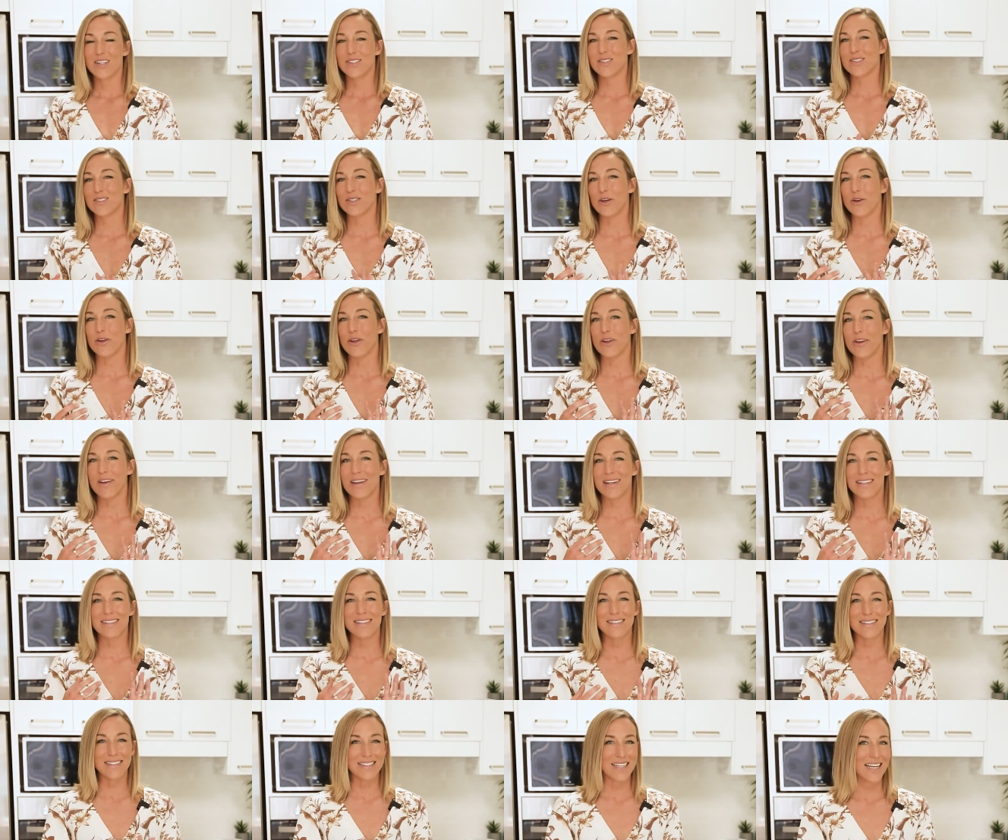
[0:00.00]
So you
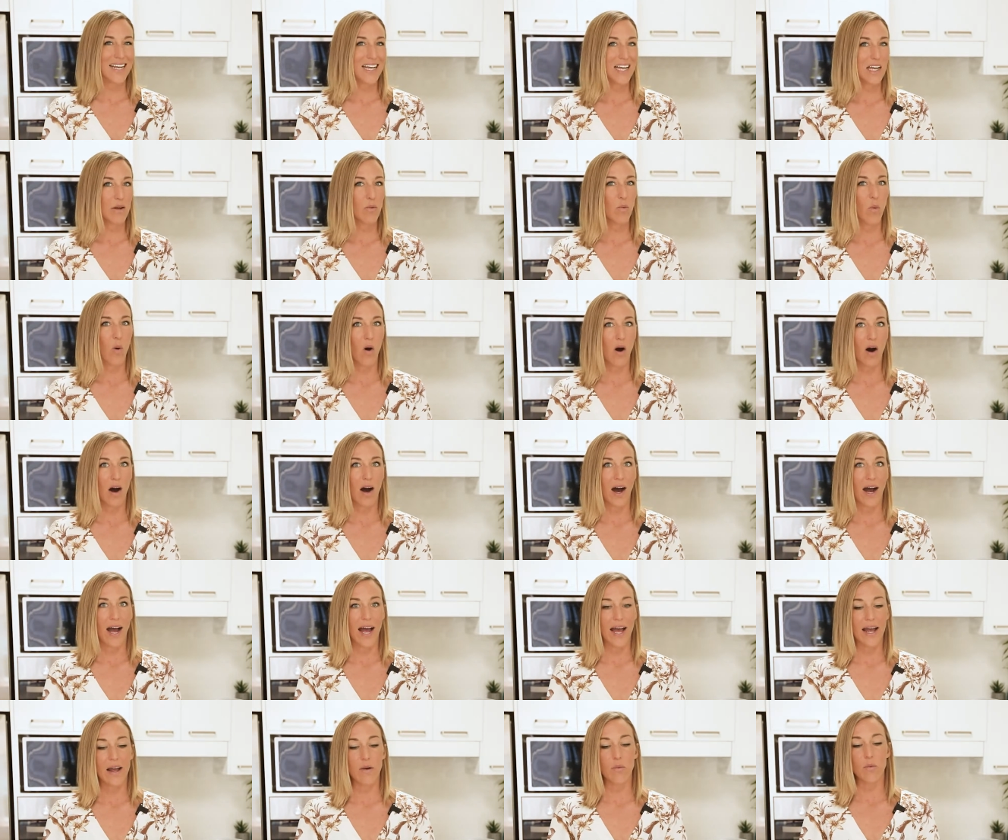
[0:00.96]
can see
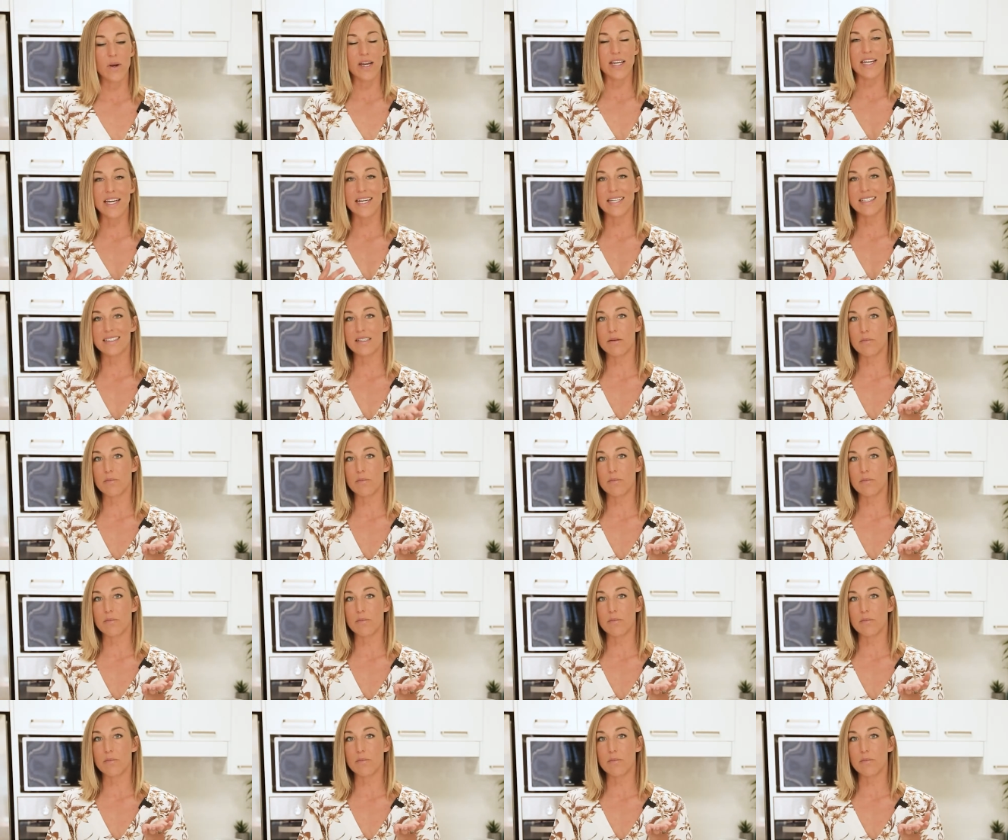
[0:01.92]
why we need